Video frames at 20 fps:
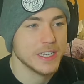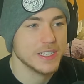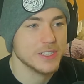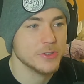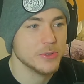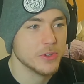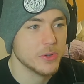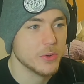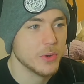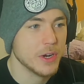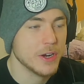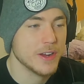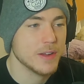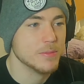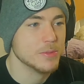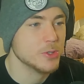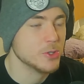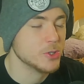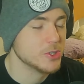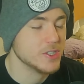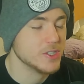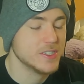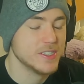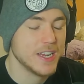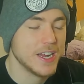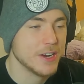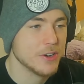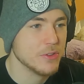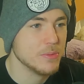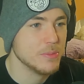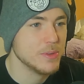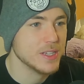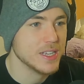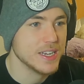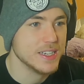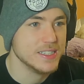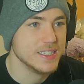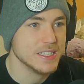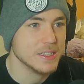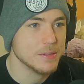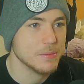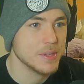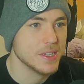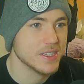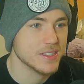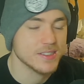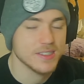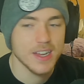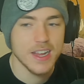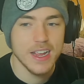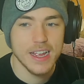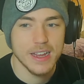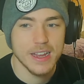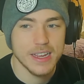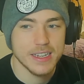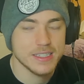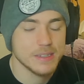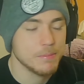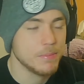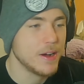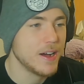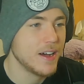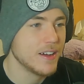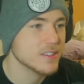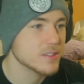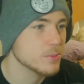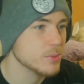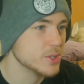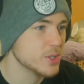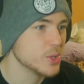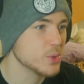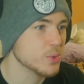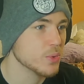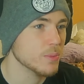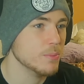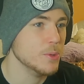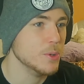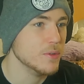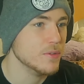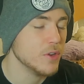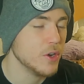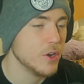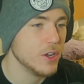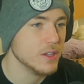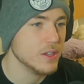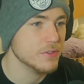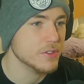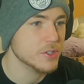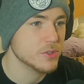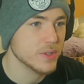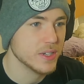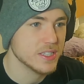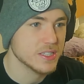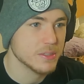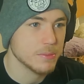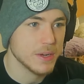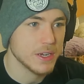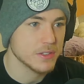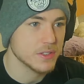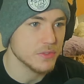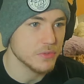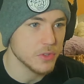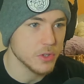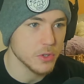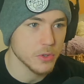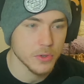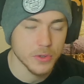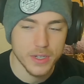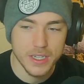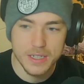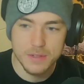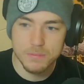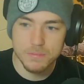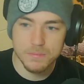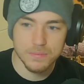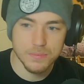it into an aquarium is just a terrible idea because it's impossible to remove all of the trace amounts of chlorine.